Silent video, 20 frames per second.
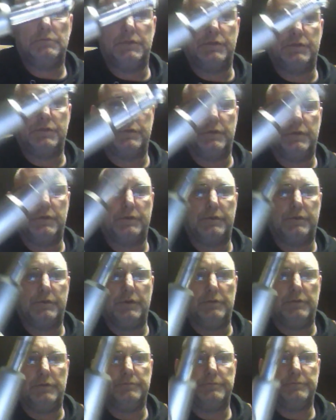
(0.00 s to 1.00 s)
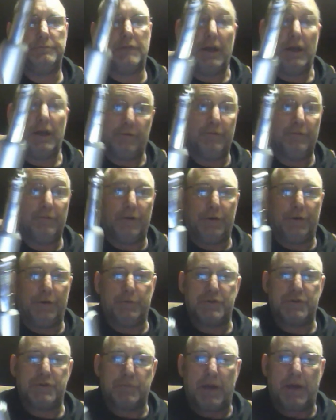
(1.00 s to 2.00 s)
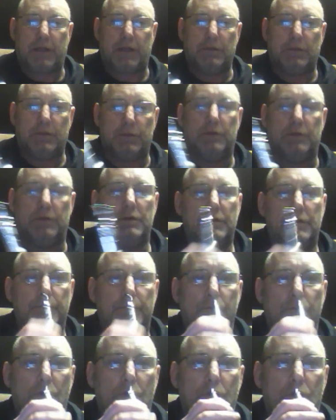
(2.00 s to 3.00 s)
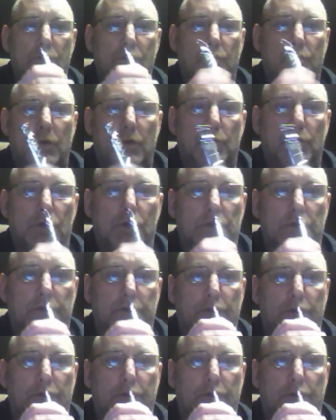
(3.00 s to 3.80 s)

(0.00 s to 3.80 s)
is kind of very respectable. Just one more little